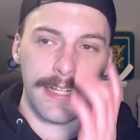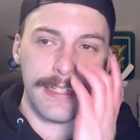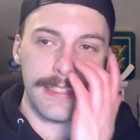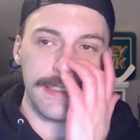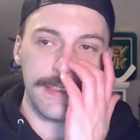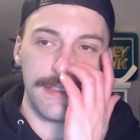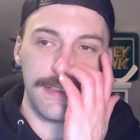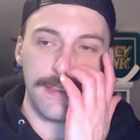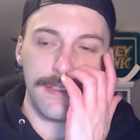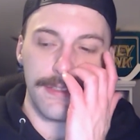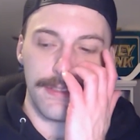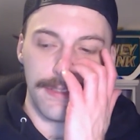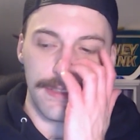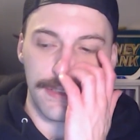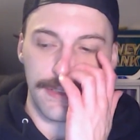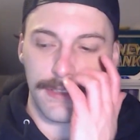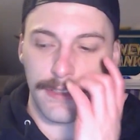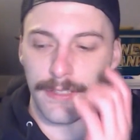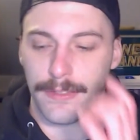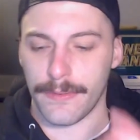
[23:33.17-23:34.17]
And
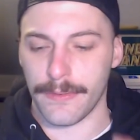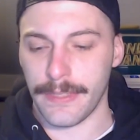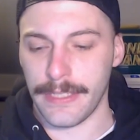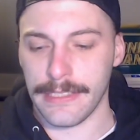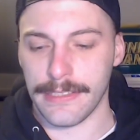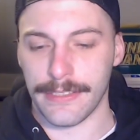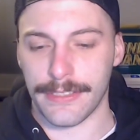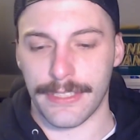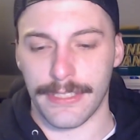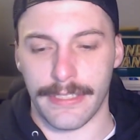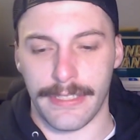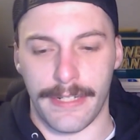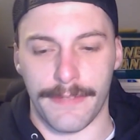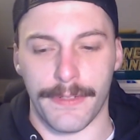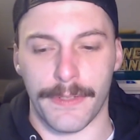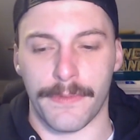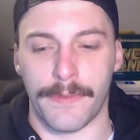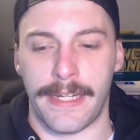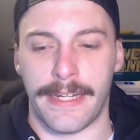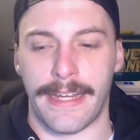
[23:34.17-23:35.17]
look, the Oilers are
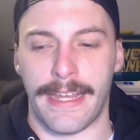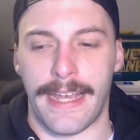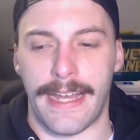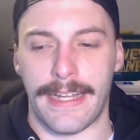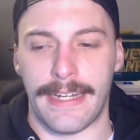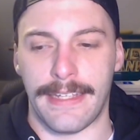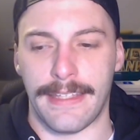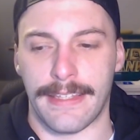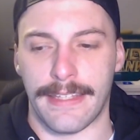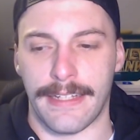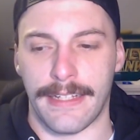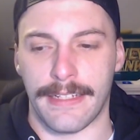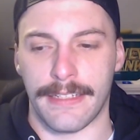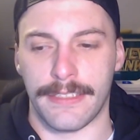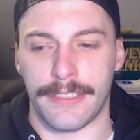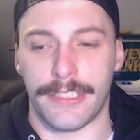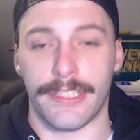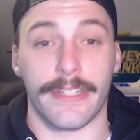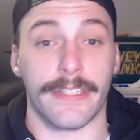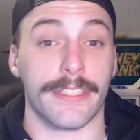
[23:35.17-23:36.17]
never winning
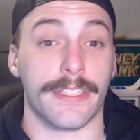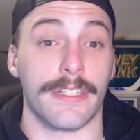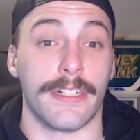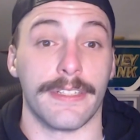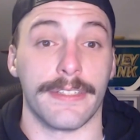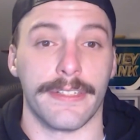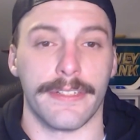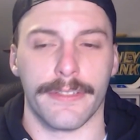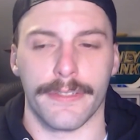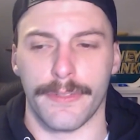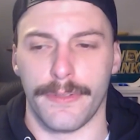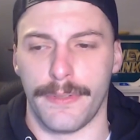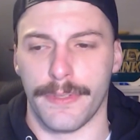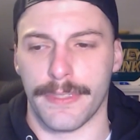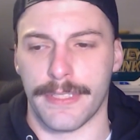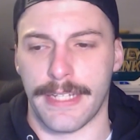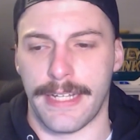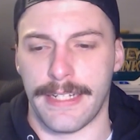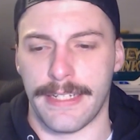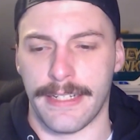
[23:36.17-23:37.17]
anything just on their
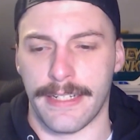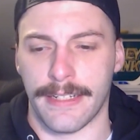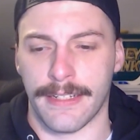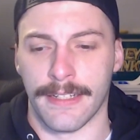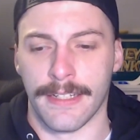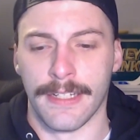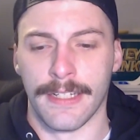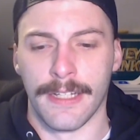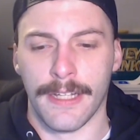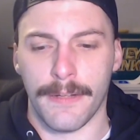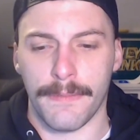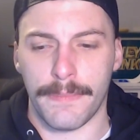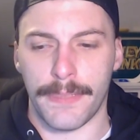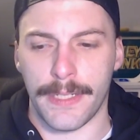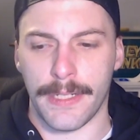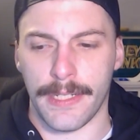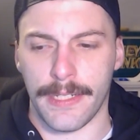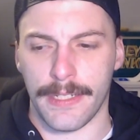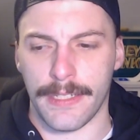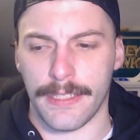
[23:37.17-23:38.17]
goaltending,
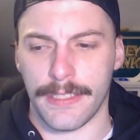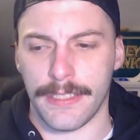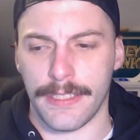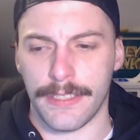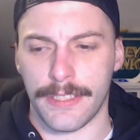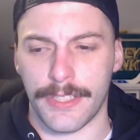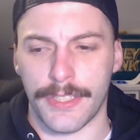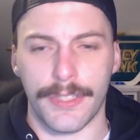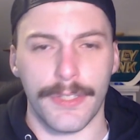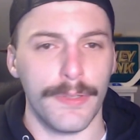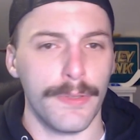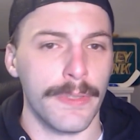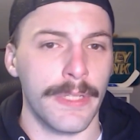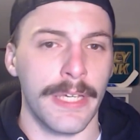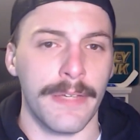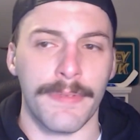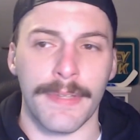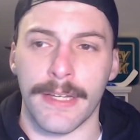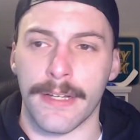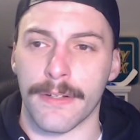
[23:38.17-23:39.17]
but Stu
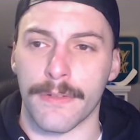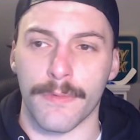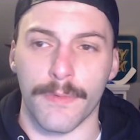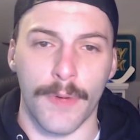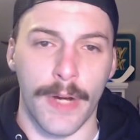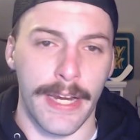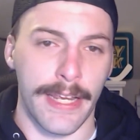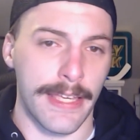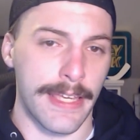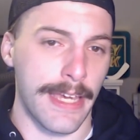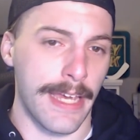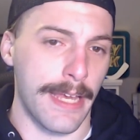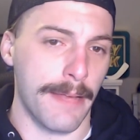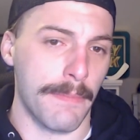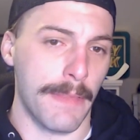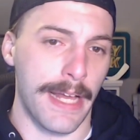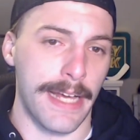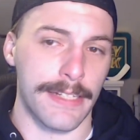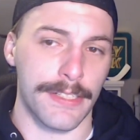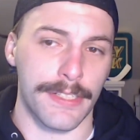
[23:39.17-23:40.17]
gave you a great
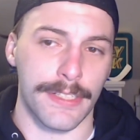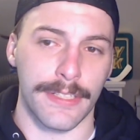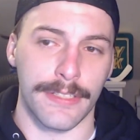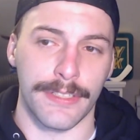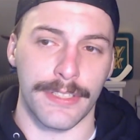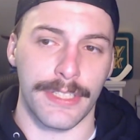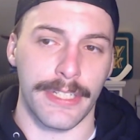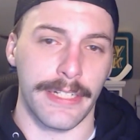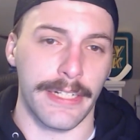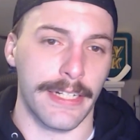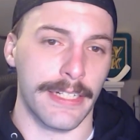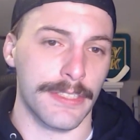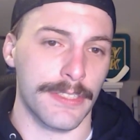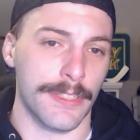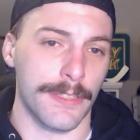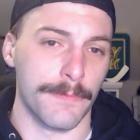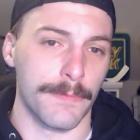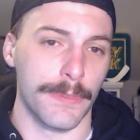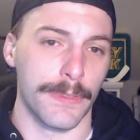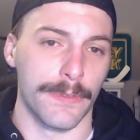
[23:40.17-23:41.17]
game last Thursday
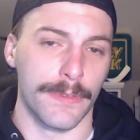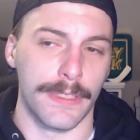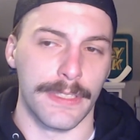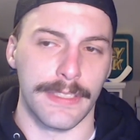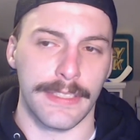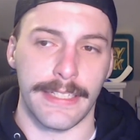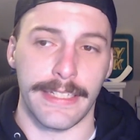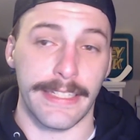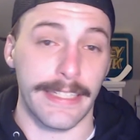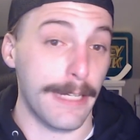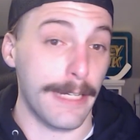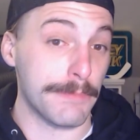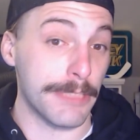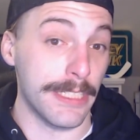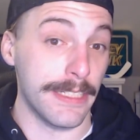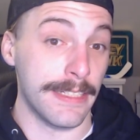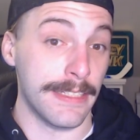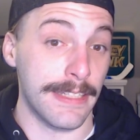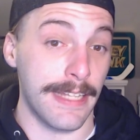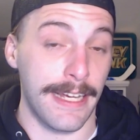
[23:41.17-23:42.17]
against the Bruins. He kept
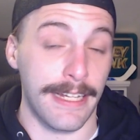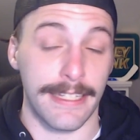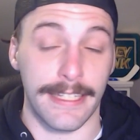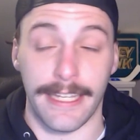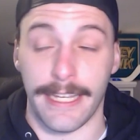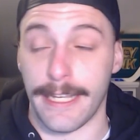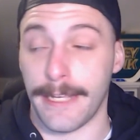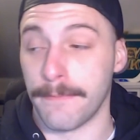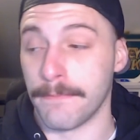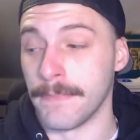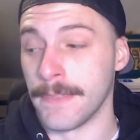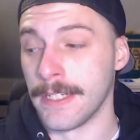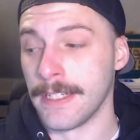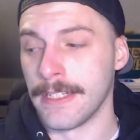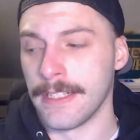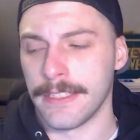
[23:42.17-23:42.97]
you in that game.